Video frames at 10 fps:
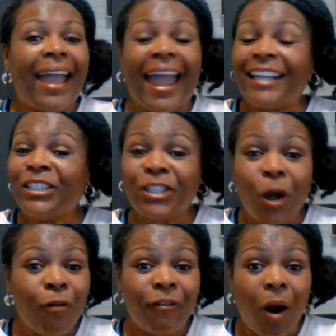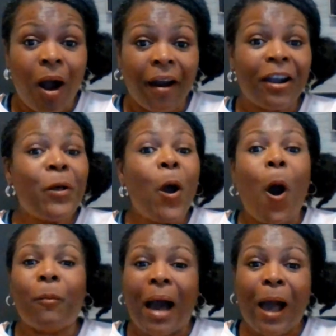And so far
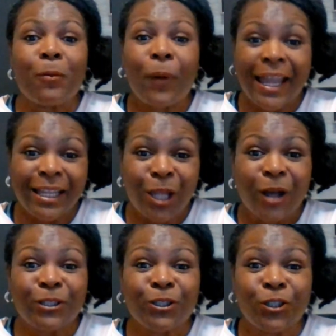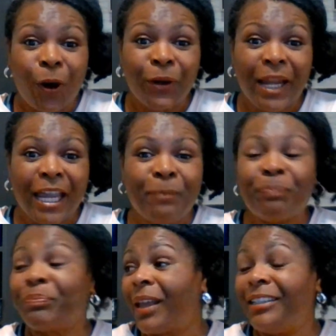on my weight loss journey,
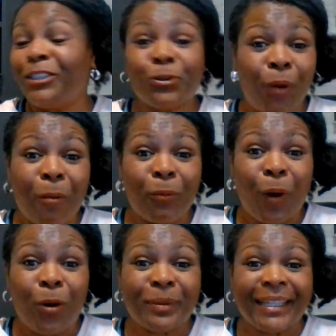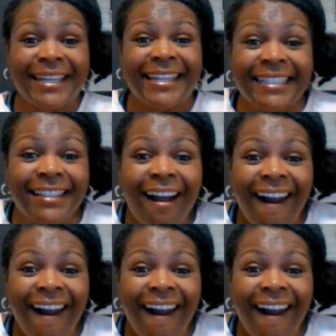drum roll please,